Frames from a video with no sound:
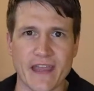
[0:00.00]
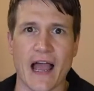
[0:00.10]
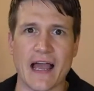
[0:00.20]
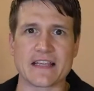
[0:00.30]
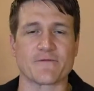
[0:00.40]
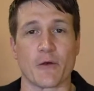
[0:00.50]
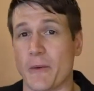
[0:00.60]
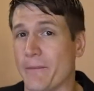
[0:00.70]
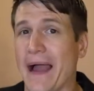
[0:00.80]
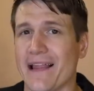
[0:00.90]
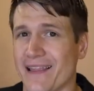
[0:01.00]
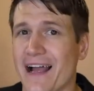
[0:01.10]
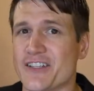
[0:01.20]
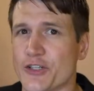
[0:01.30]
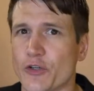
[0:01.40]
guys from a
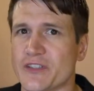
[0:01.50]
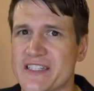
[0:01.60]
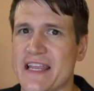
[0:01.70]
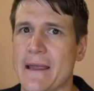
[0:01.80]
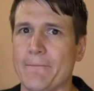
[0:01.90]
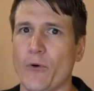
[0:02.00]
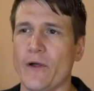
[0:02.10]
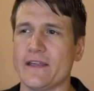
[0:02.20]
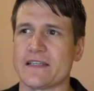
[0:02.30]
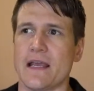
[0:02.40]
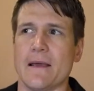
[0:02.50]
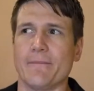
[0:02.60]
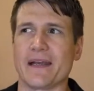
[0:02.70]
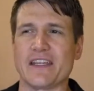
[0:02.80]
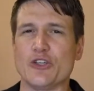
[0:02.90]
biological standpoint
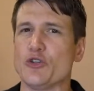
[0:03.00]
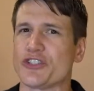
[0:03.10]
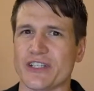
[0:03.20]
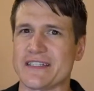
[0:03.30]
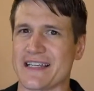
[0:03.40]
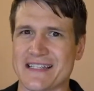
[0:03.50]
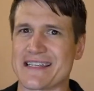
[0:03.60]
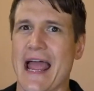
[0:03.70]
but it usually doesn't